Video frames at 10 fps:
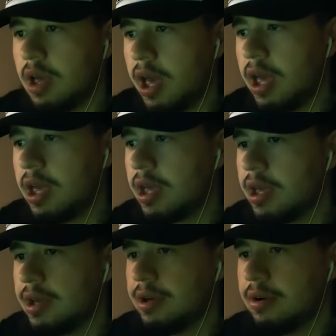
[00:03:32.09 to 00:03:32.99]
Hey,
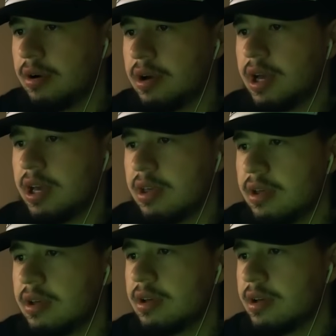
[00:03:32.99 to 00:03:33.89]
okay.
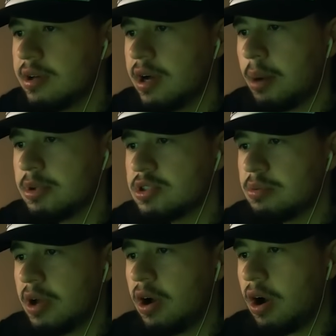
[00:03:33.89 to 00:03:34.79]
I'm
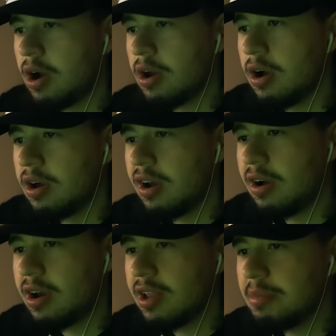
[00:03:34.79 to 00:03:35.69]
assuming. Oh, hold on, hold on,
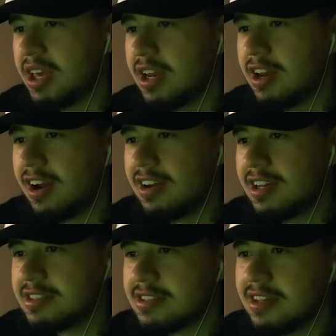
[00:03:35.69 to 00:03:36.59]
hold on. Let me get in on
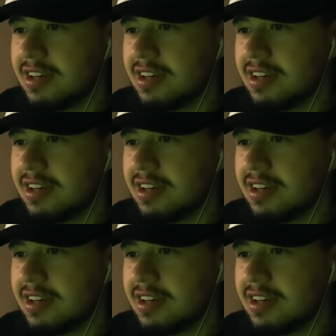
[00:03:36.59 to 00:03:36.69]
this.